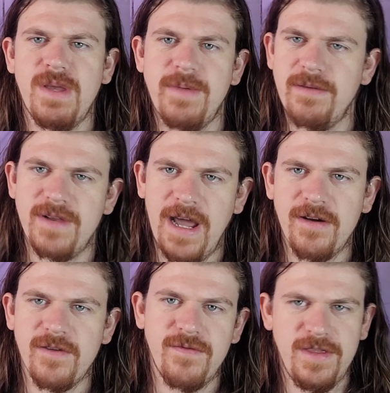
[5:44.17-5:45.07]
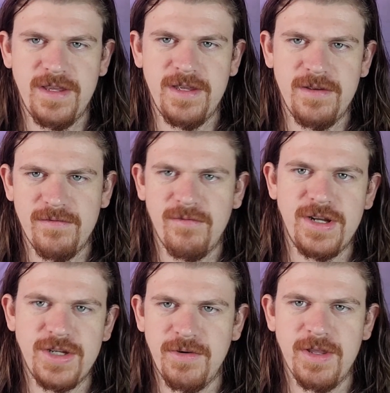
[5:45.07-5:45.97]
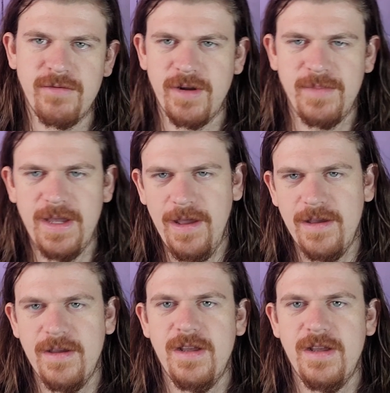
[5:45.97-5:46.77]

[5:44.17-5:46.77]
maybe even out of the range you really want to be at.